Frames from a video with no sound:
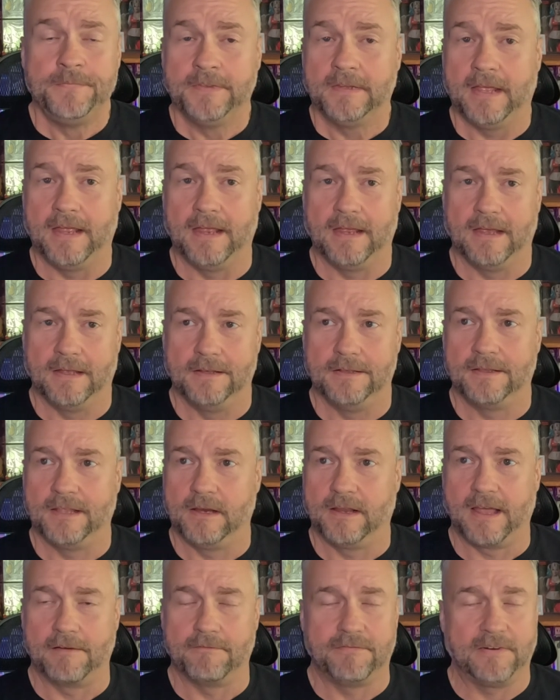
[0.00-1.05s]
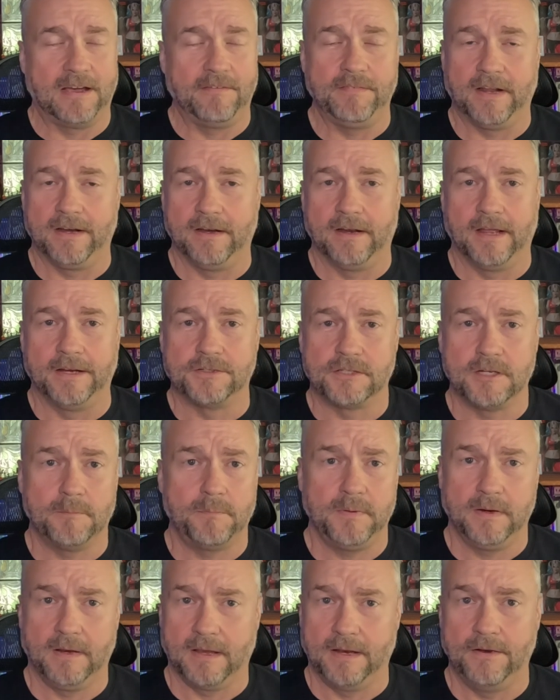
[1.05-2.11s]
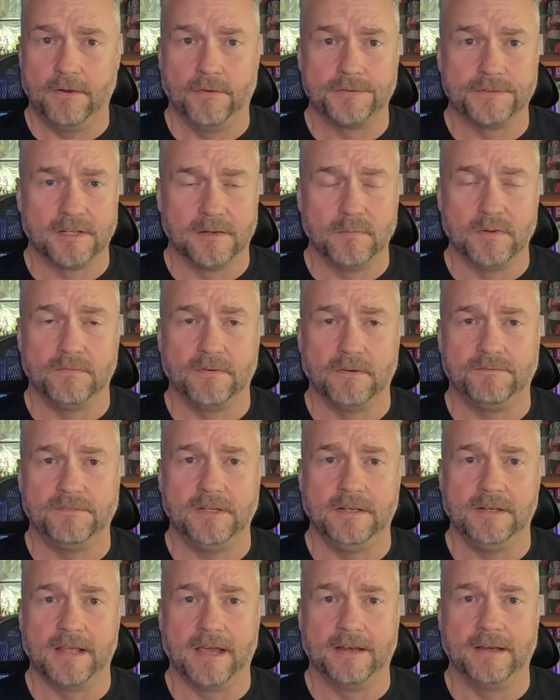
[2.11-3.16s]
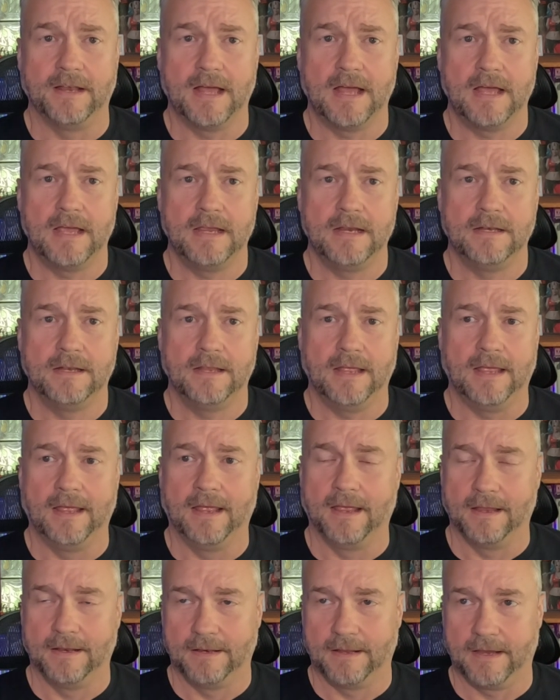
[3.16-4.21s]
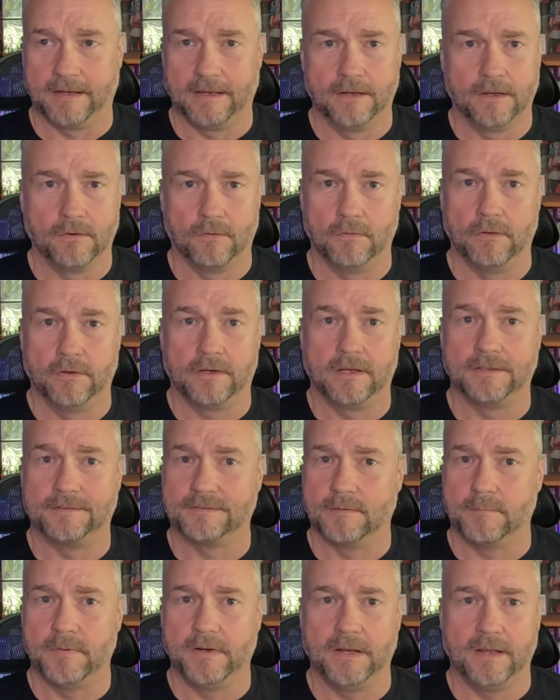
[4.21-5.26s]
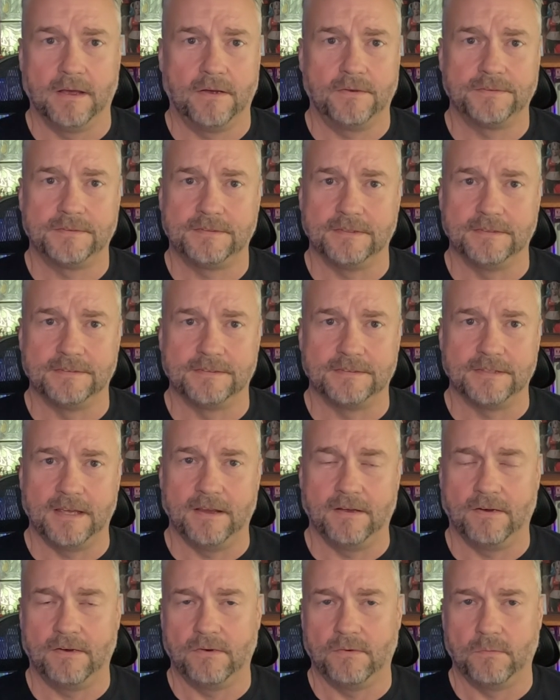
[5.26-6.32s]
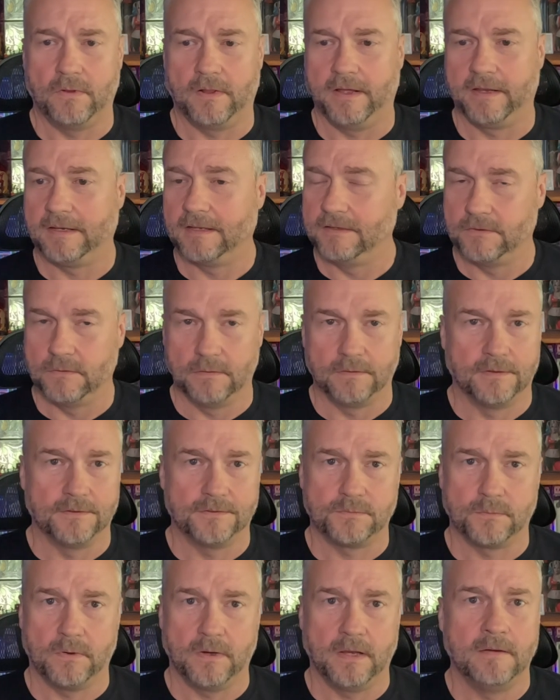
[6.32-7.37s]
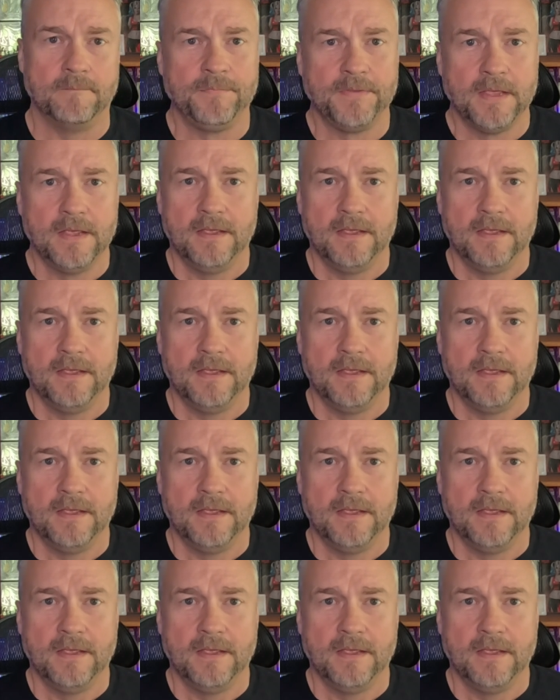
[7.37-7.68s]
and they got $5.99 shipping, I know it's going to be $15.99, and I can go look at somebody else and say, oh, well, I can do it this way.